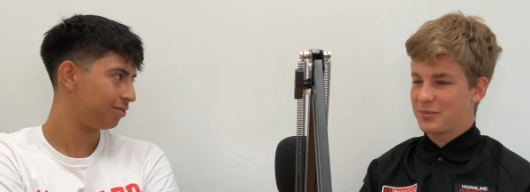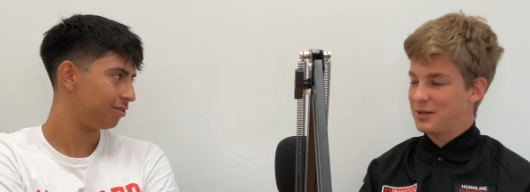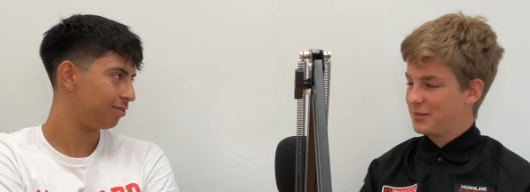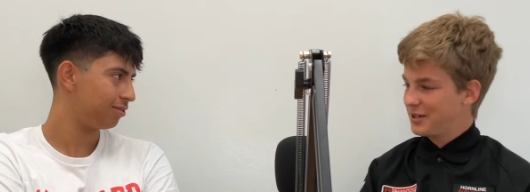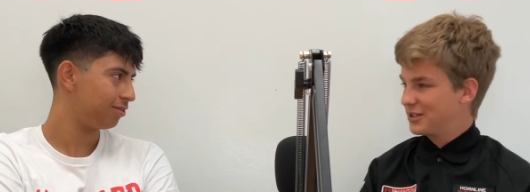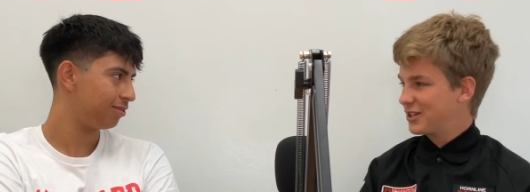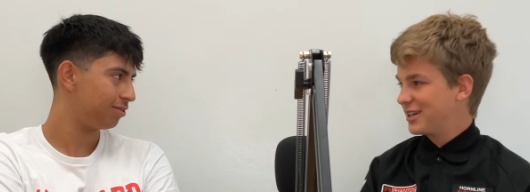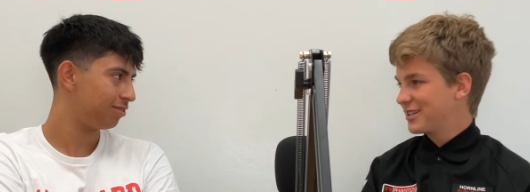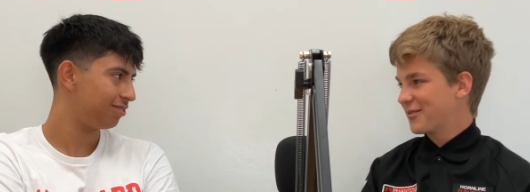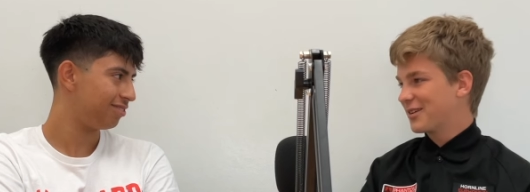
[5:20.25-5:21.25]

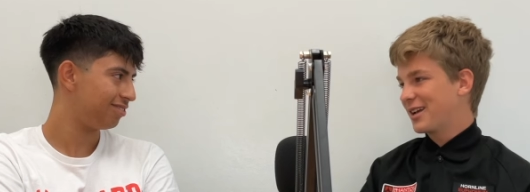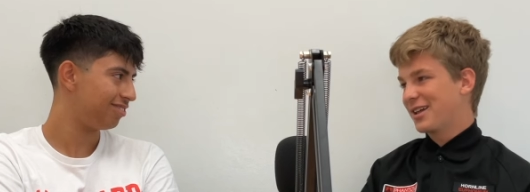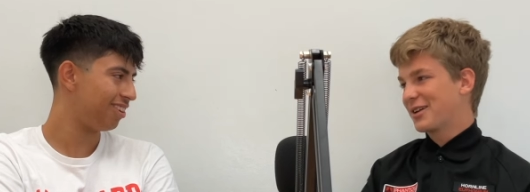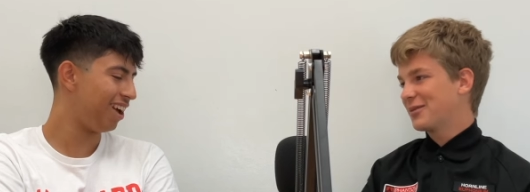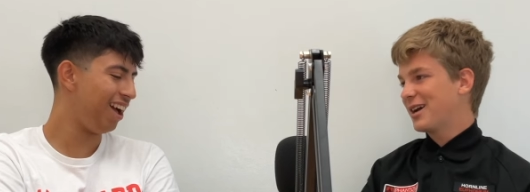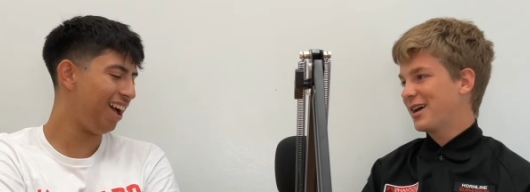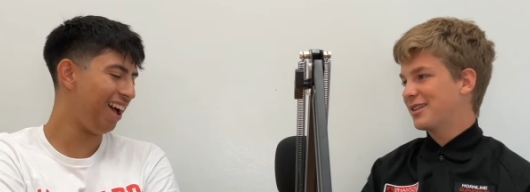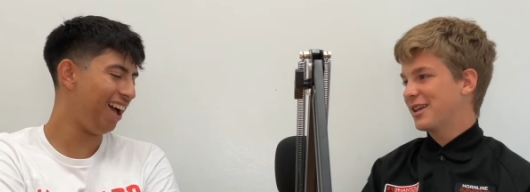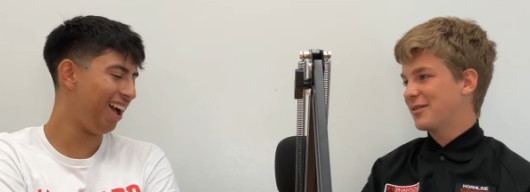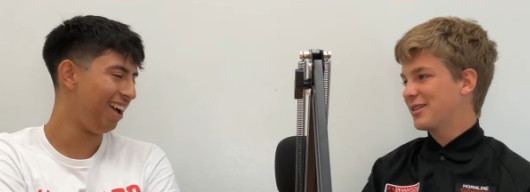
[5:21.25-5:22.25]
Speaker 1: PB&Js every day. Like we
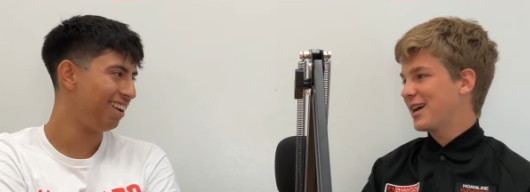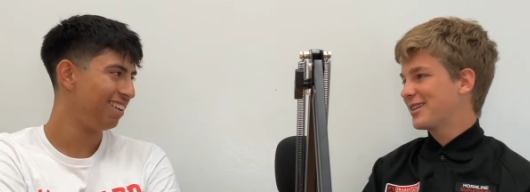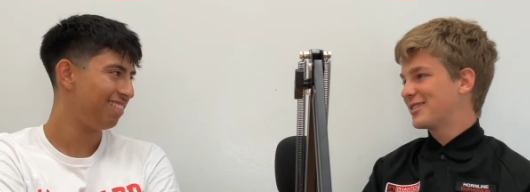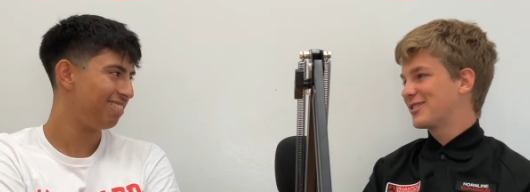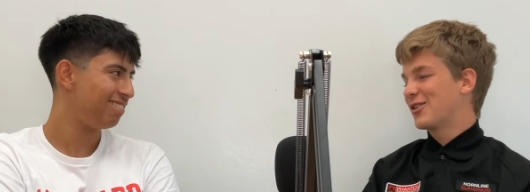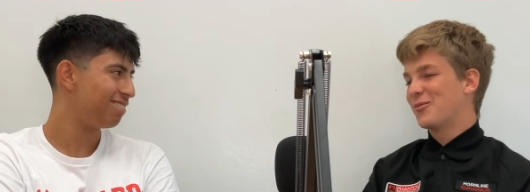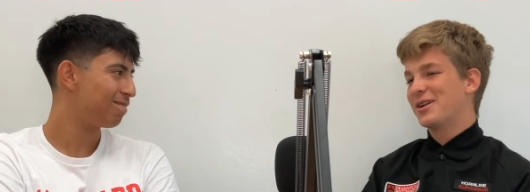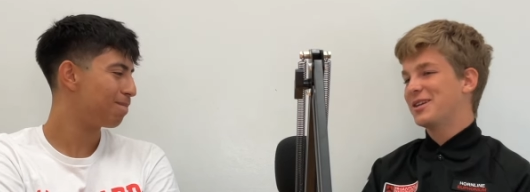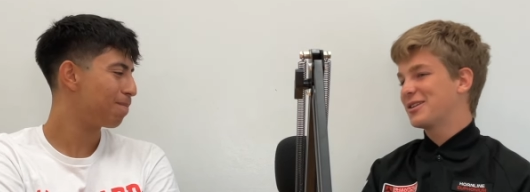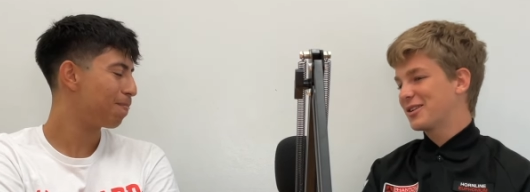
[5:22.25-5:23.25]
had, they had so
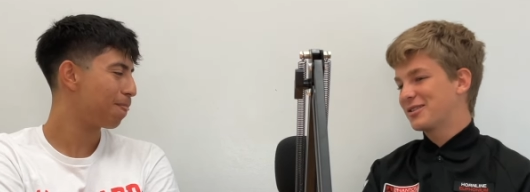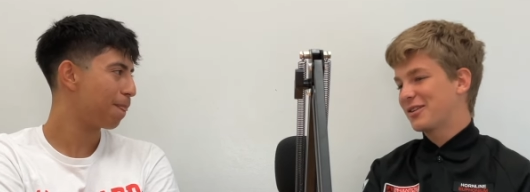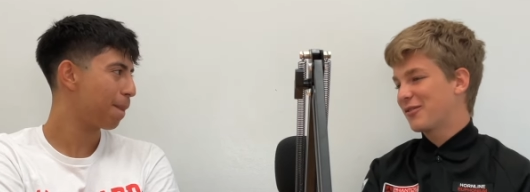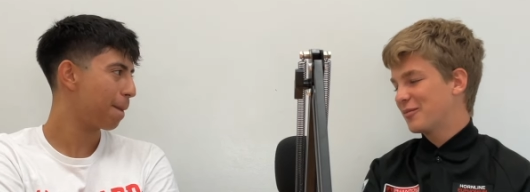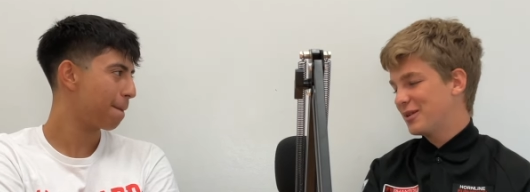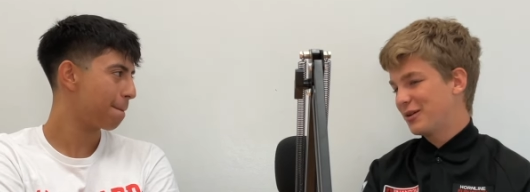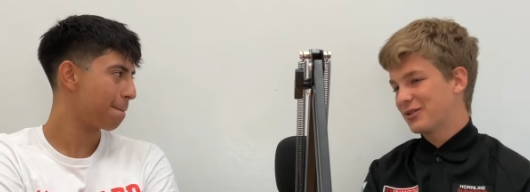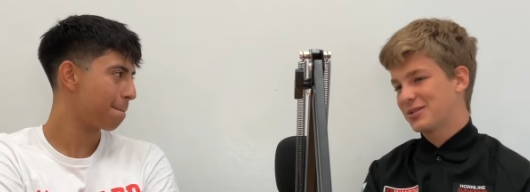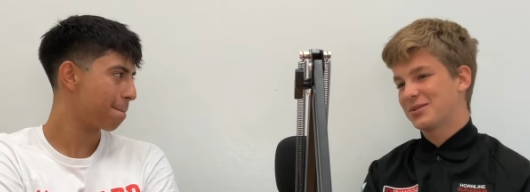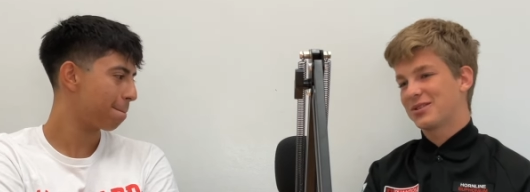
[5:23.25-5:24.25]
many good different
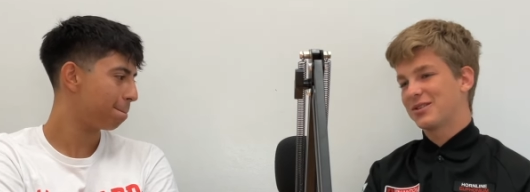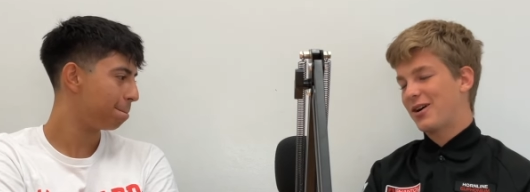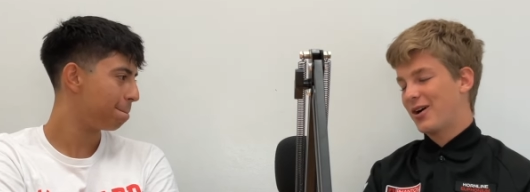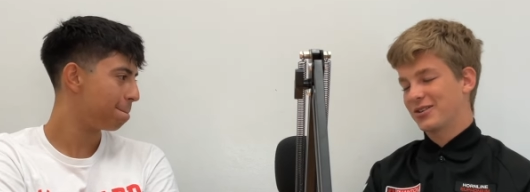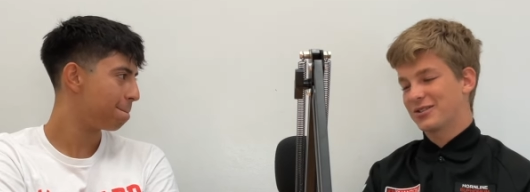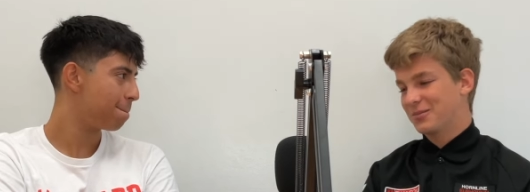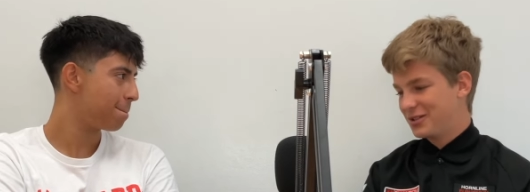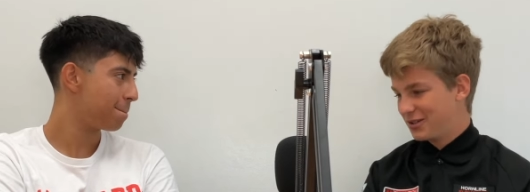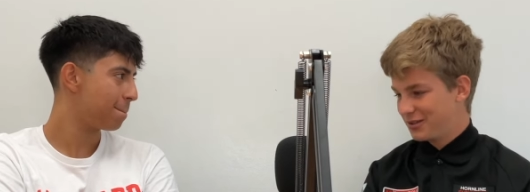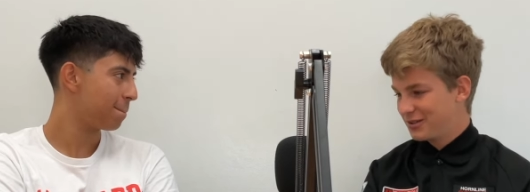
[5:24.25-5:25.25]
meals. It was awesome,
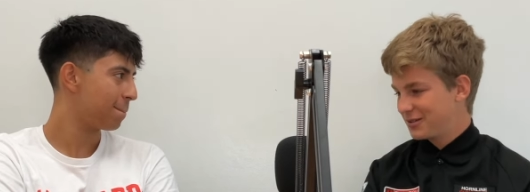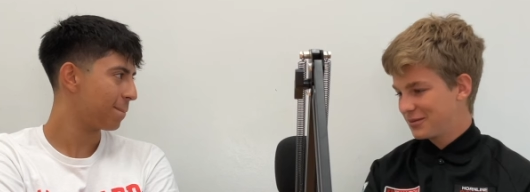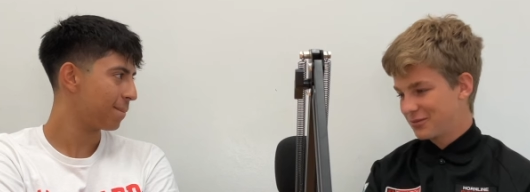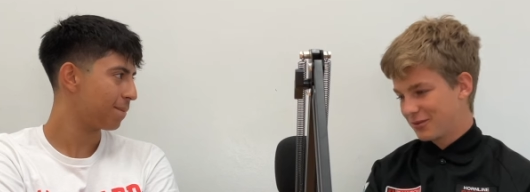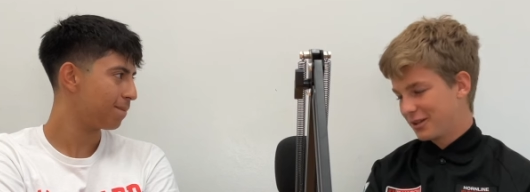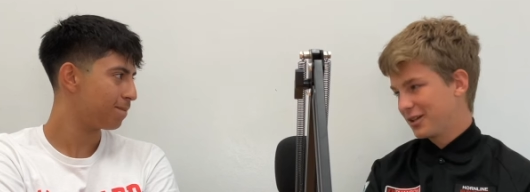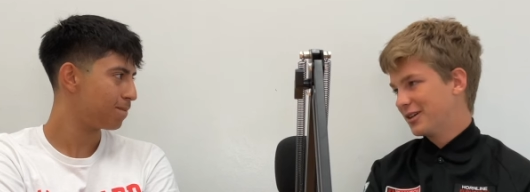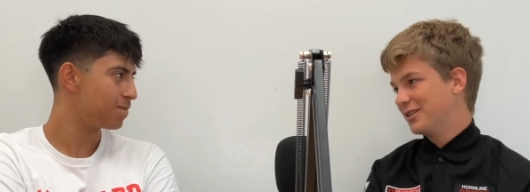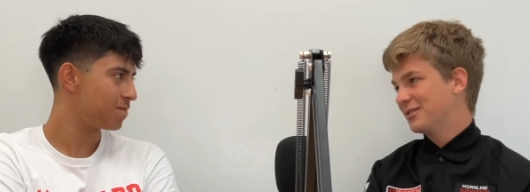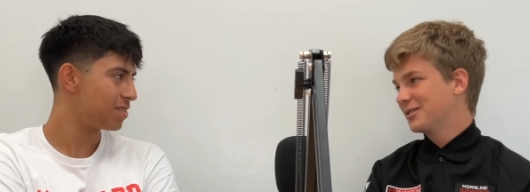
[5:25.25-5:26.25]
dude. It was really
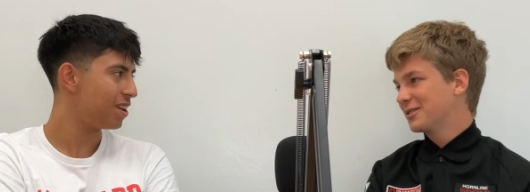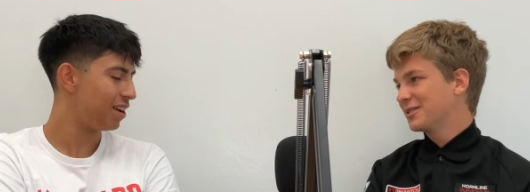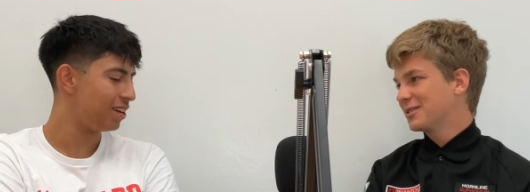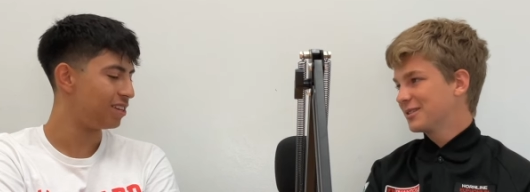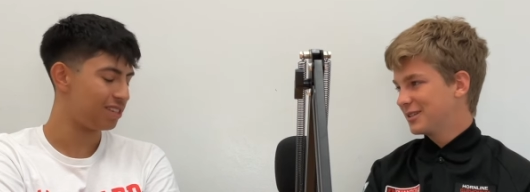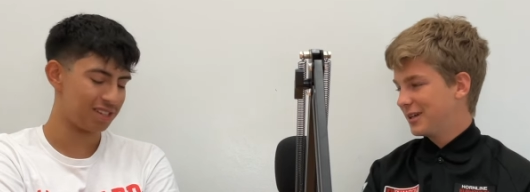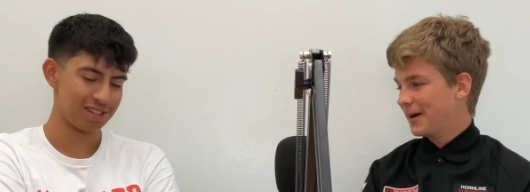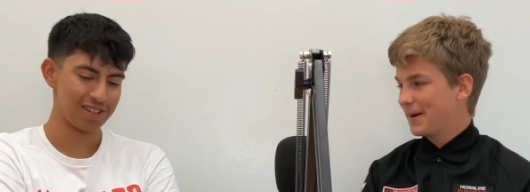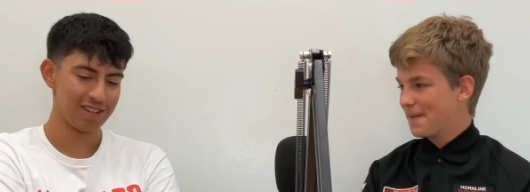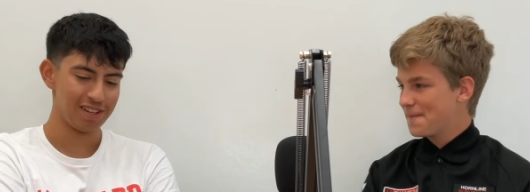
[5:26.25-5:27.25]
good.
Speaker 2: Nice.
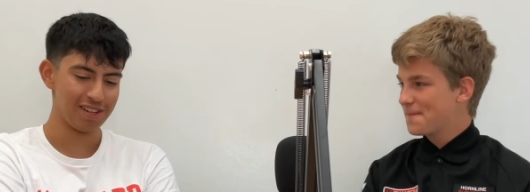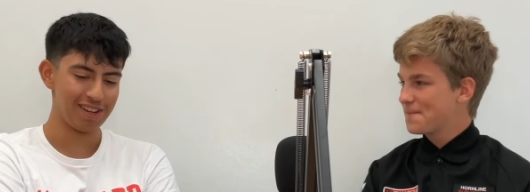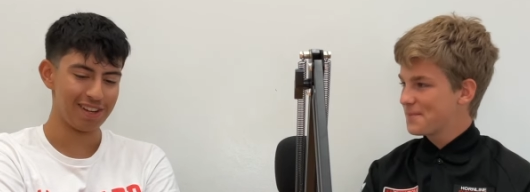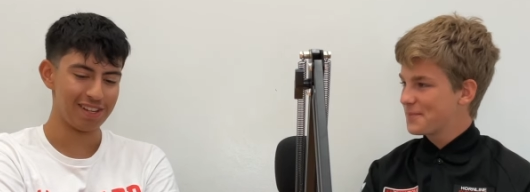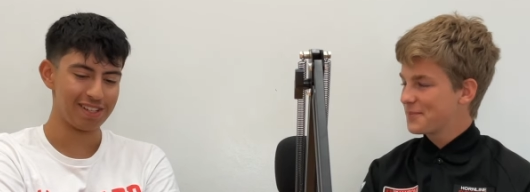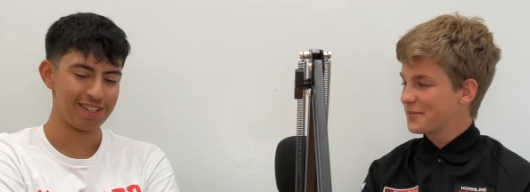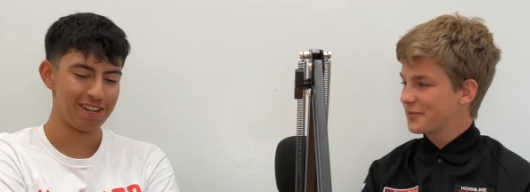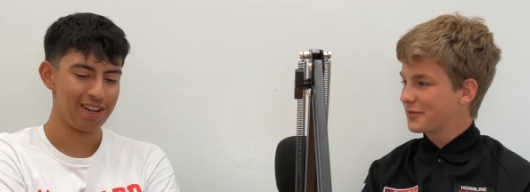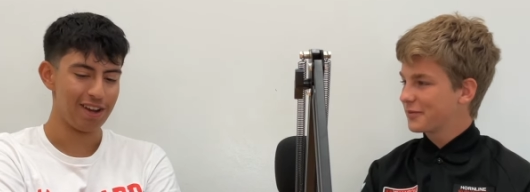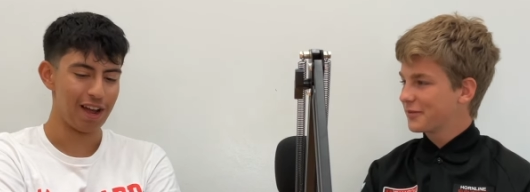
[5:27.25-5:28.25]
Yeah. Nice.
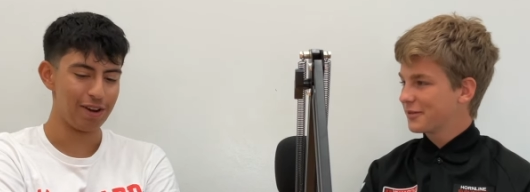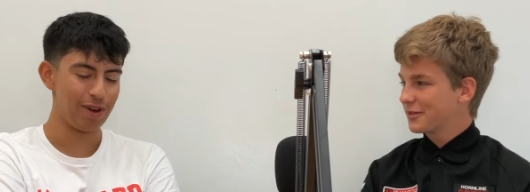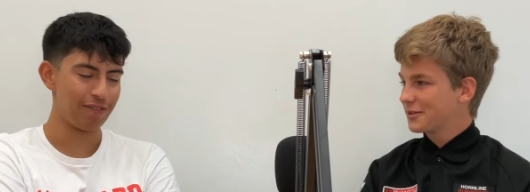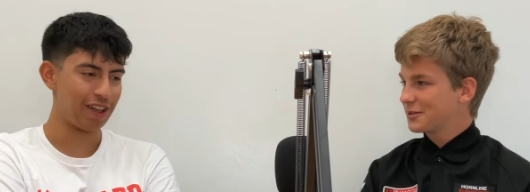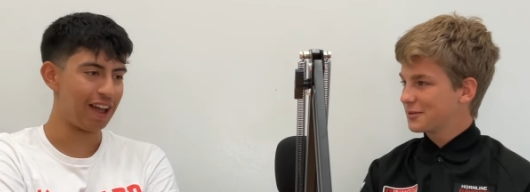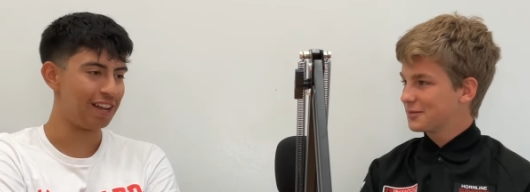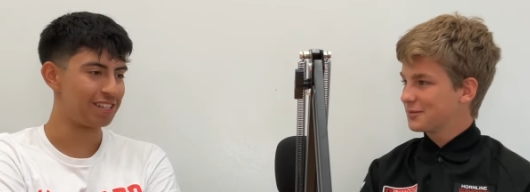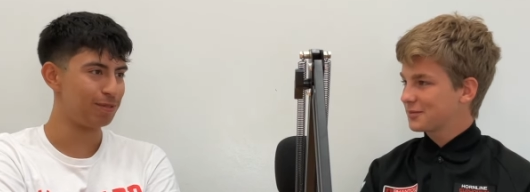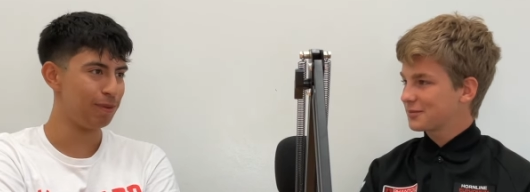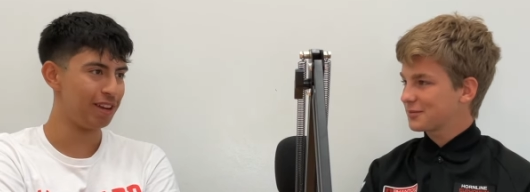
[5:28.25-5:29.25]
I do have to
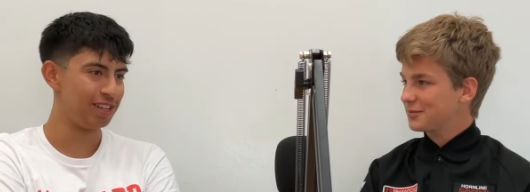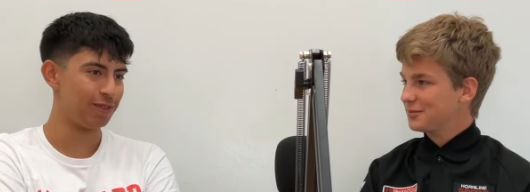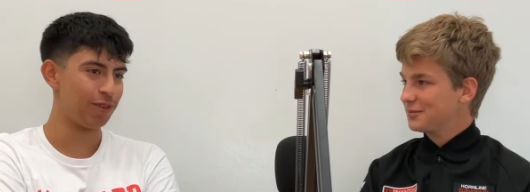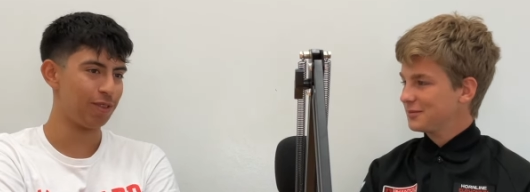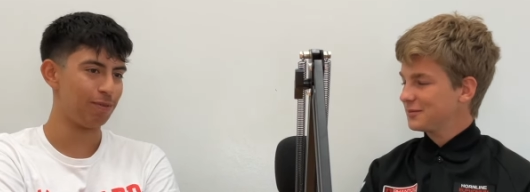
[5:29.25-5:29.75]
ask, because for the